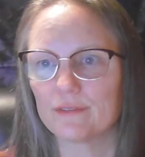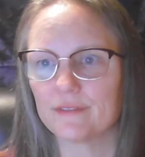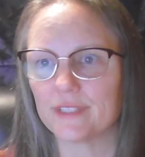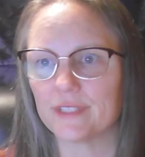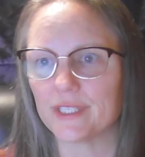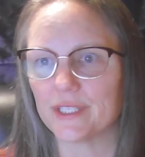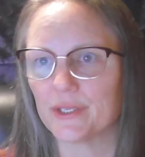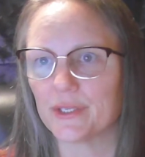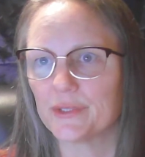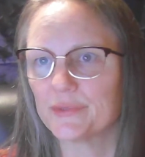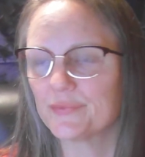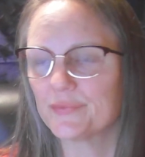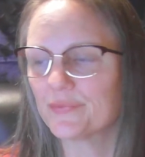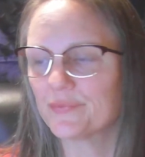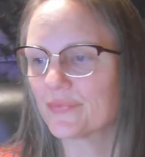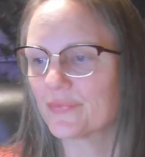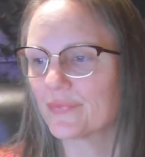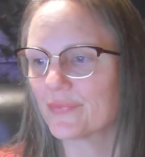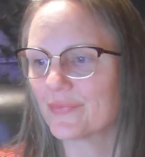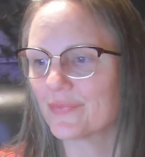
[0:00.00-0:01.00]
video.
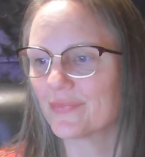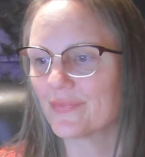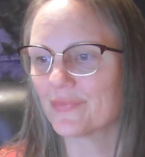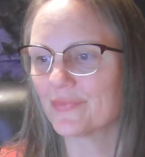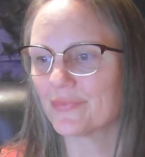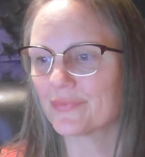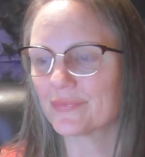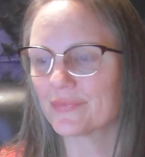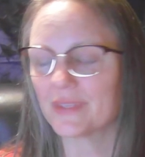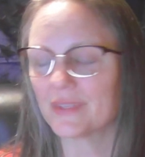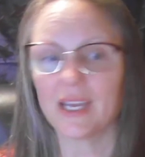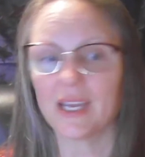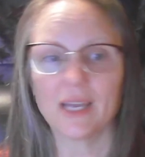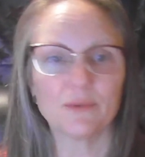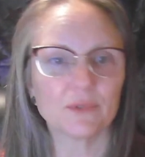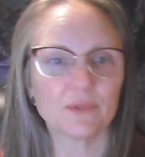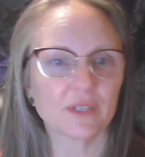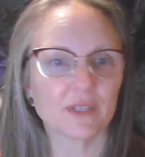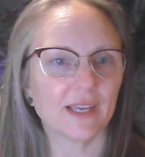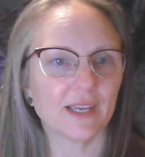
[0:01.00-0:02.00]
I
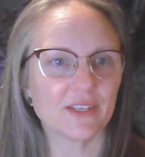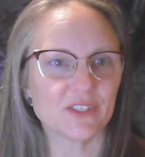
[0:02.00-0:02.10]
will catch